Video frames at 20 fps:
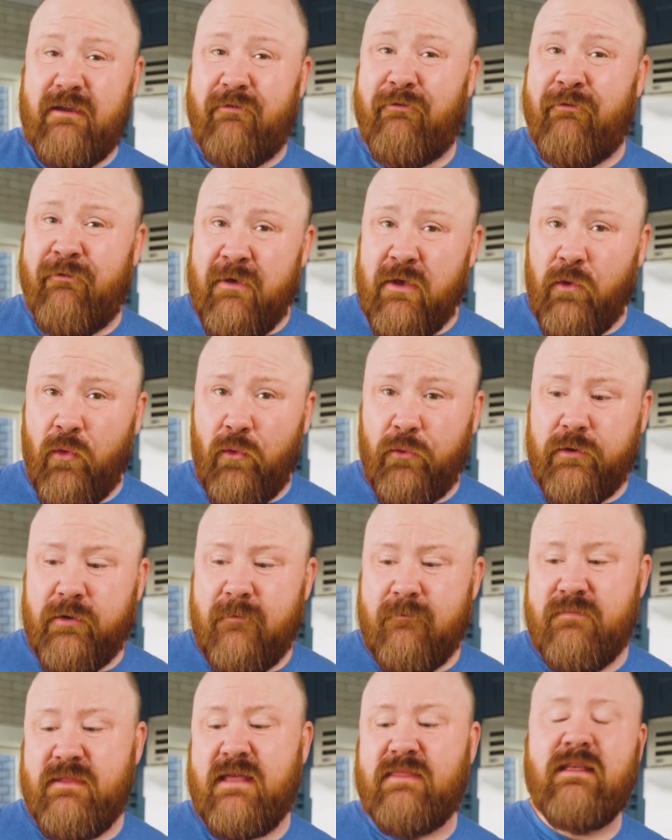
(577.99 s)
filled
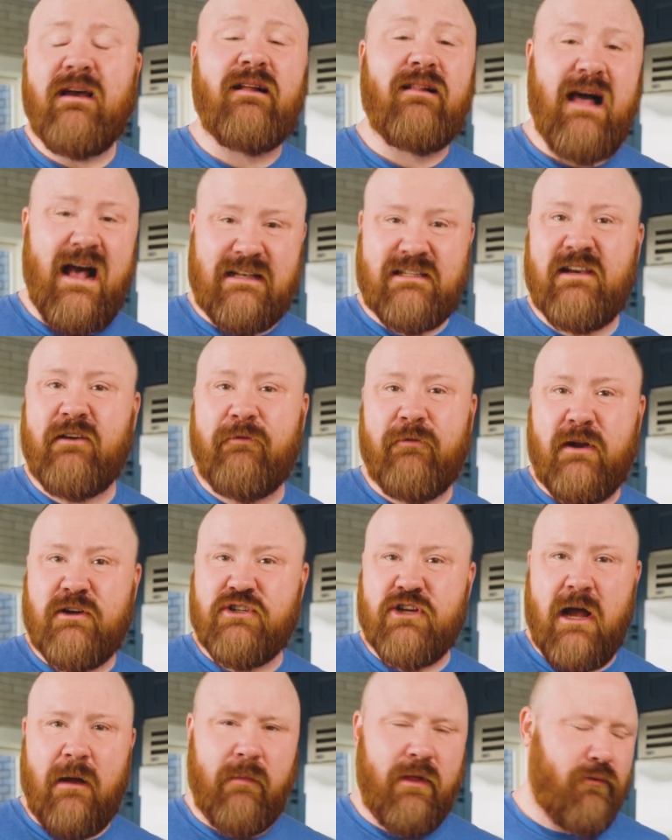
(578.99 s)
than the classic
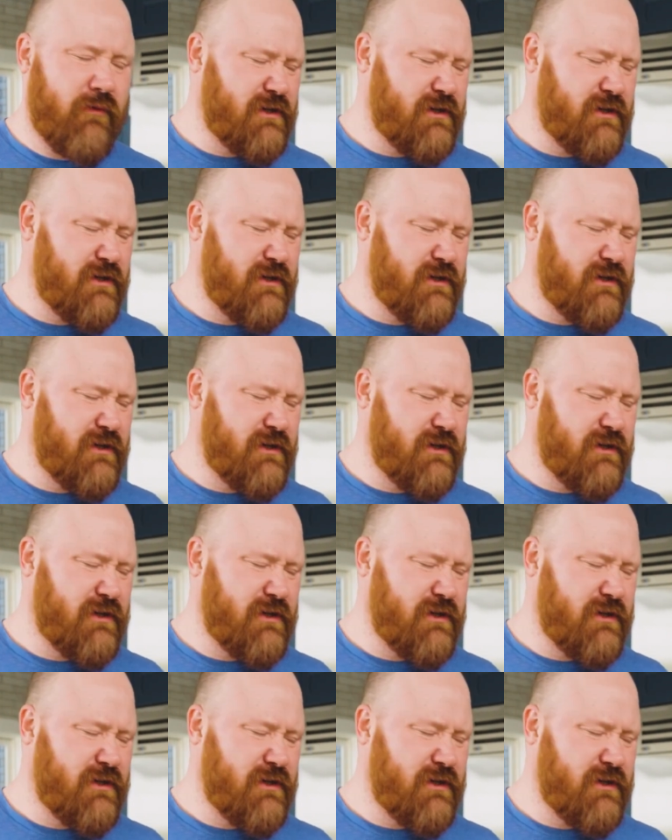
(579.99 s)
French omelet,